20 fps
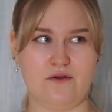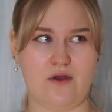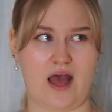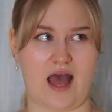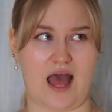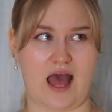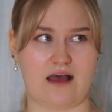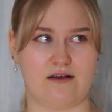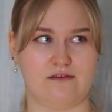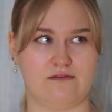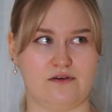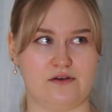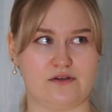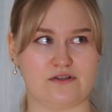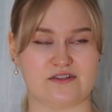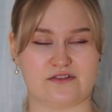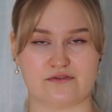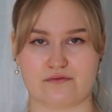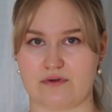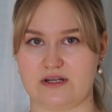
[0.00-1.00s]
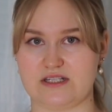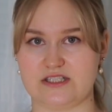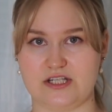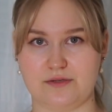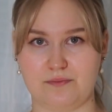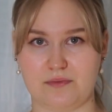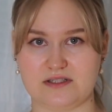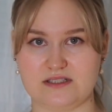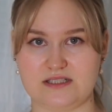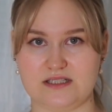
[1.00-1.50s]
you have a
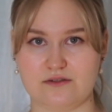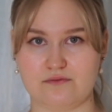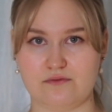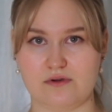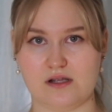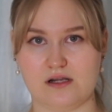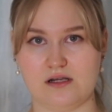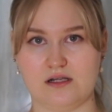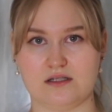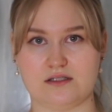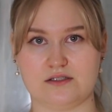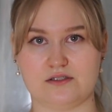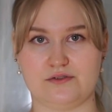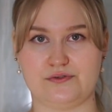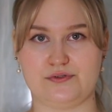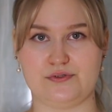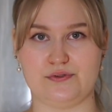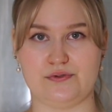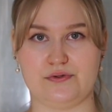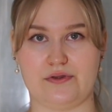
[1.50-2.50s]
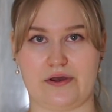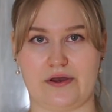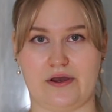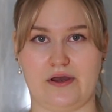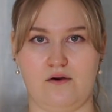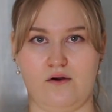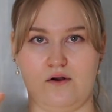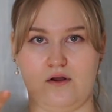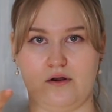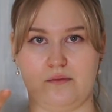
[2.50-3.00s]
stretchy material, do the
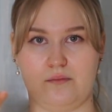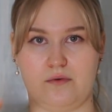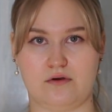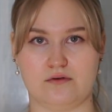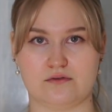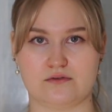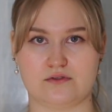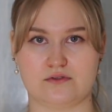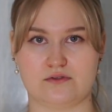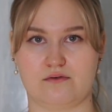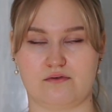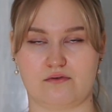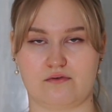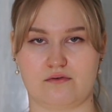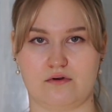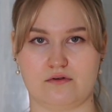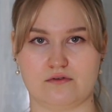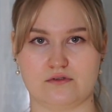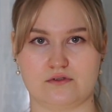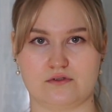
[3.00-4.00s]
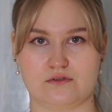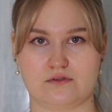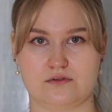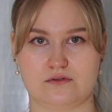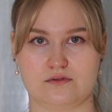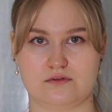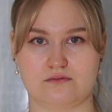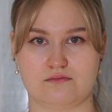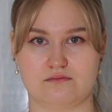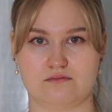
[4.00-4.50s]
almost
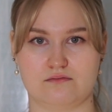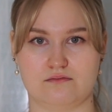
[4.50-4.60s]
cross